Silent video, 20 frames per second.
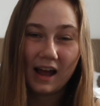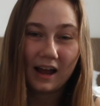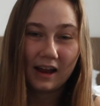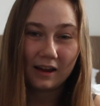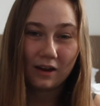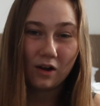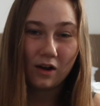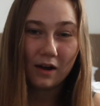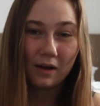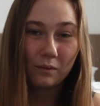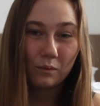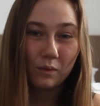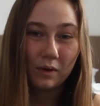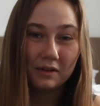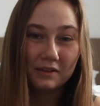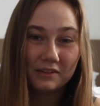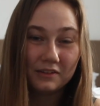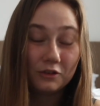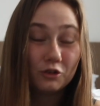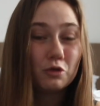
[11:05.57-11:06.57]
I got
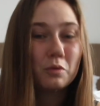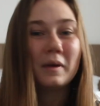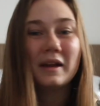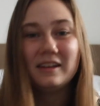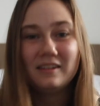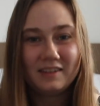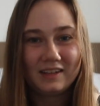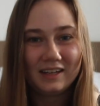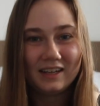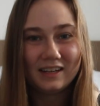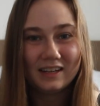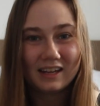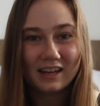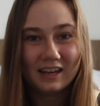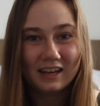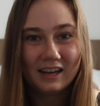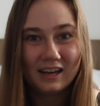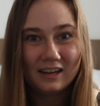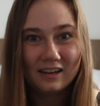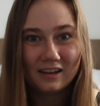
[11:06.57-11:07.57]
was 20
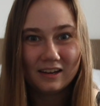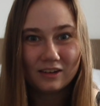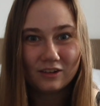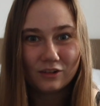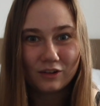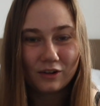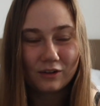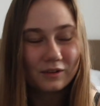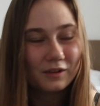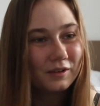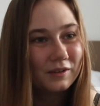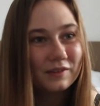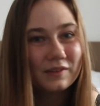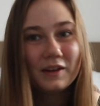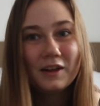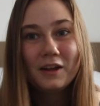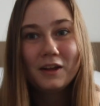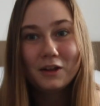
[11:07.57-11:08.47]
Canadian dollars.